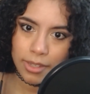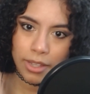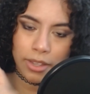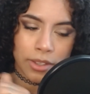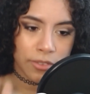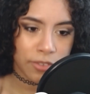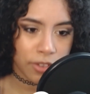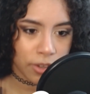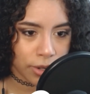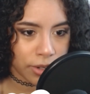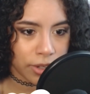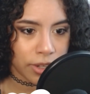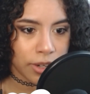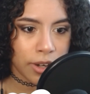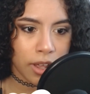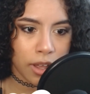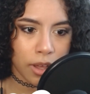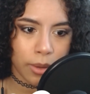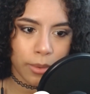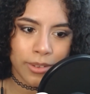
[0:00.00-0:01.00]
If you know, you
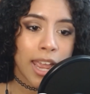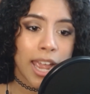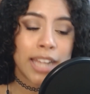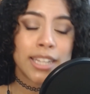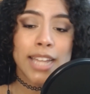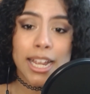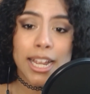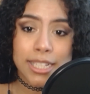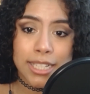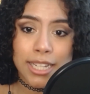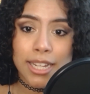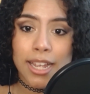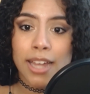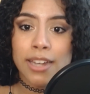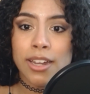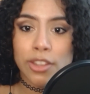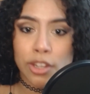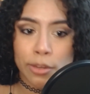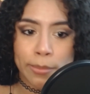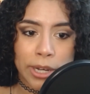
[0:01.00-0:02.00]
know. And lastly,
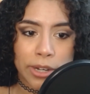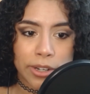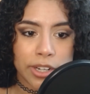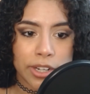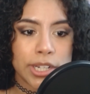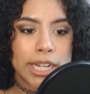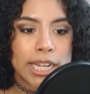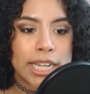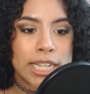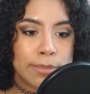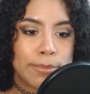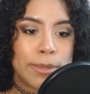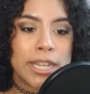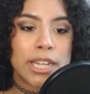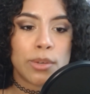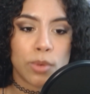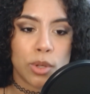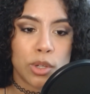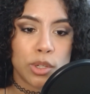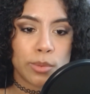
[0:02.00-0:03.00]
another barrier is being
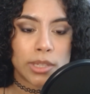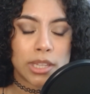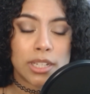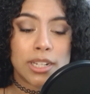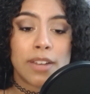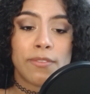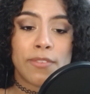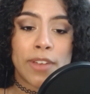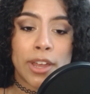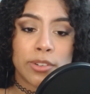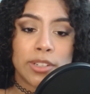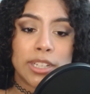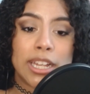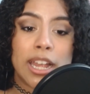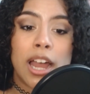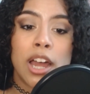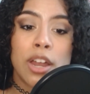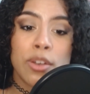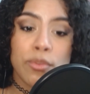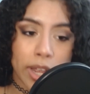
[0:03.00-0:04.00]
enrolled with a federally
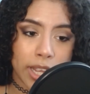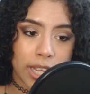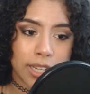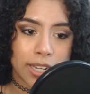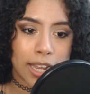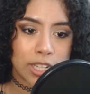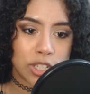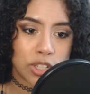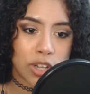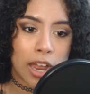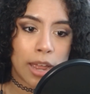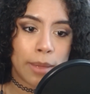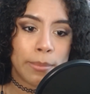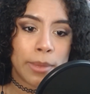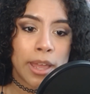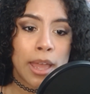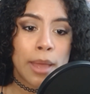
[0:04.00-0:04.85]
unrecognized tribe